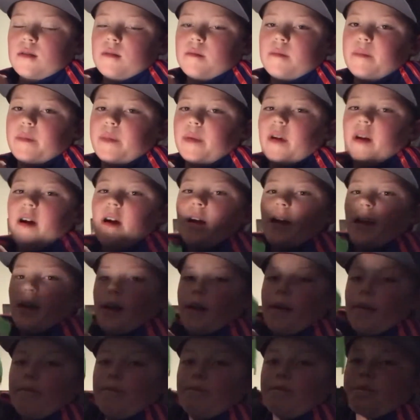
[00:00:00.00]
but
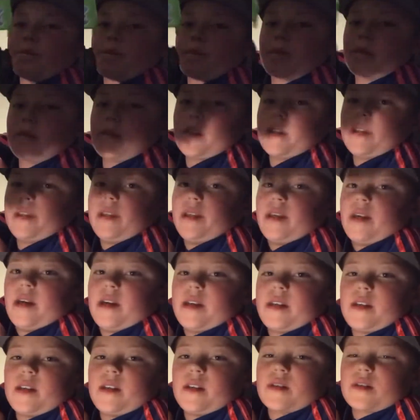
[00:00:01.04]
yeah,
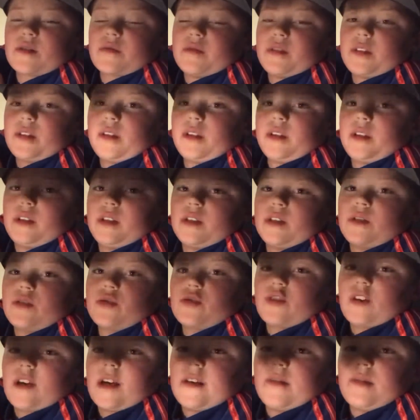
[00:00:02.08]
he doesn't really
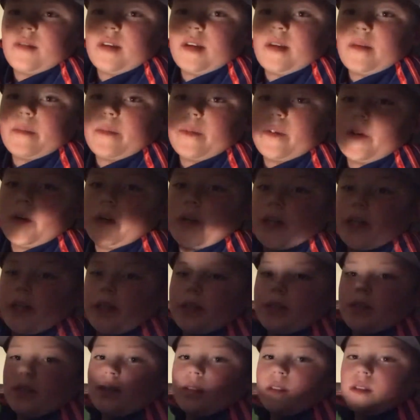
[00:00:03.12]
drive anymore
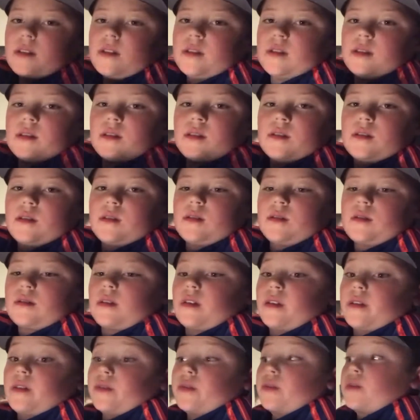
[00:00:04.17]

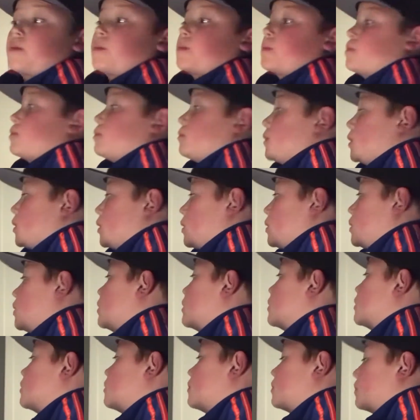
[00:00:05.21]
because I
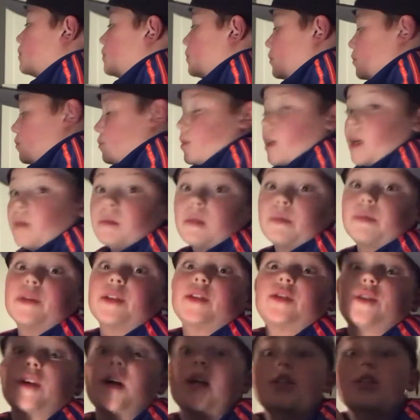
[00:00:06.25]
probably
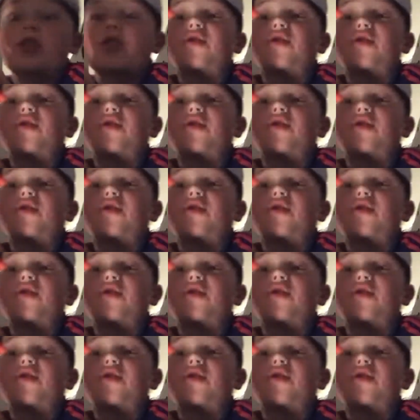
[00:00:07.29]
crashed it